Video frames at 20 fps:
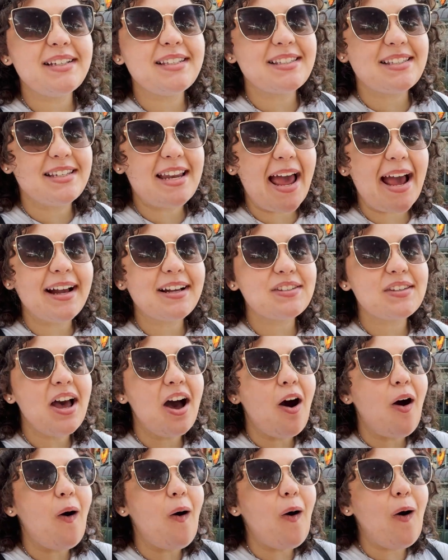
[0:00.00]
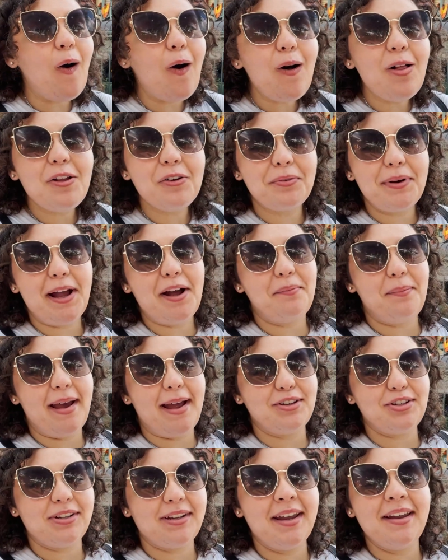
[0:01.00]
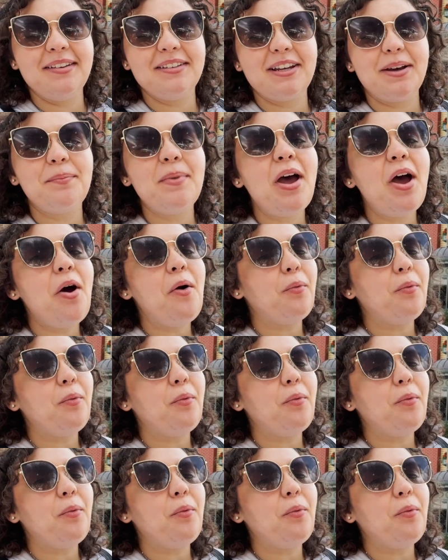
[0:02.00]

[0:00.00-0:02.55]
snacks all around Magic Kingdom.